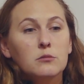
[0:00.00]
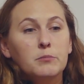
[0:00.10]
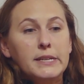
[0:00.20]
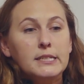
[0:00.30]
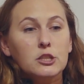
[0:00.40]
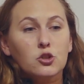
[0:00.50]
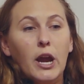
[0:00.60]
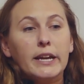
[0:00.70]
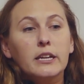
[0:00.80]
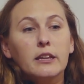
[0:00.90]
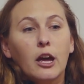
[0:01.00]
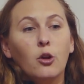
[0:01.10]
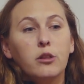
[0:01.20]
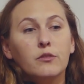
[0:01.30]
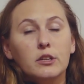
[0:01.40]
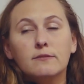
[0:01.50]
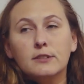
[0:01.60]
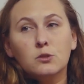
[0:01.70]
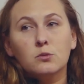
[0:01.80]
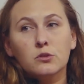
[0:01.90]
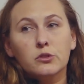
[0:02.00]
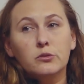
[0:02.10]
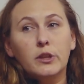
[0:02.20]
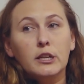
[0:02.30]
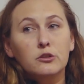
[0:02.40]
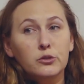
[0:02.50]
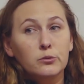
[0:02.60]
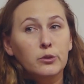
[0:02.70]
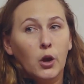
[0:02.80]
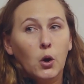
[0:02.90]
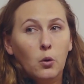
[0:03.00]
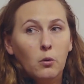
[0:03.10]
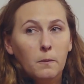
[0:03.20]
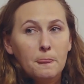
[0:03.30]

basically tracking the health of individuals who they do know